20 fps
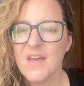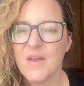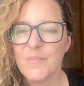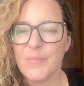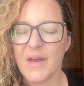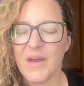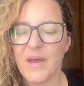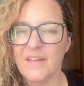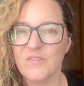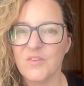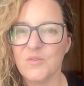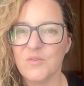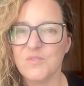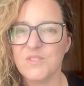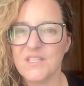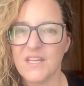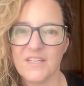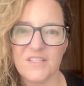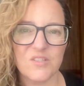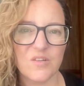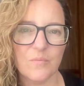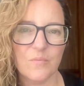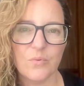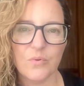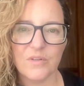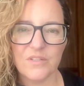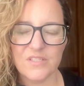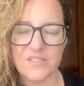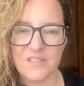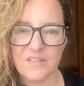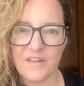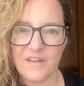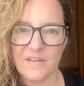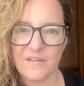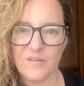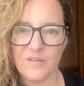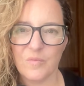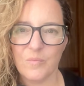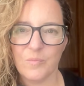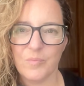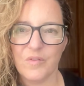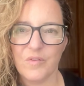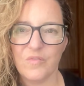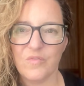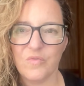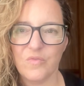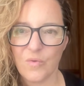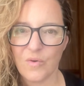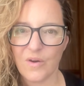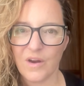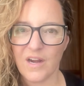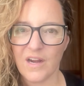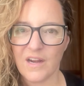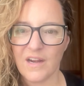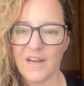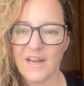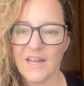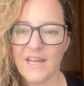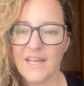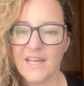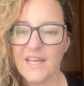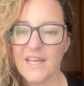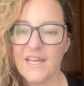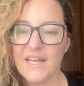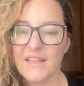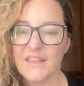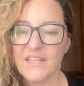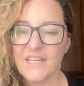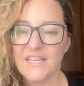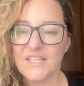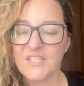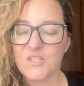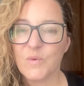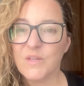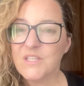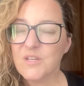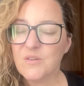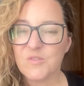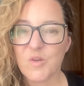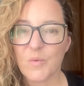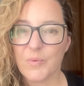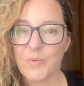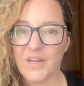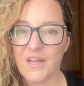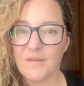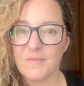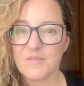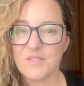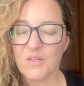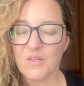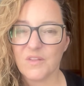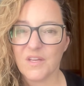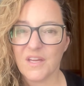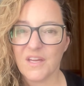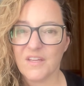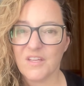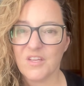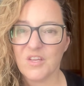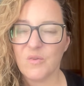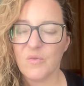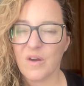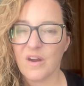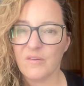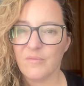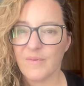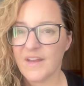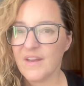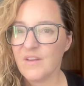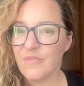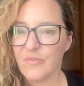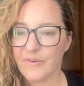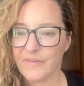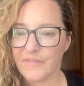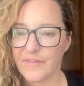But those dates are important to know before these windows open up so that you are ready for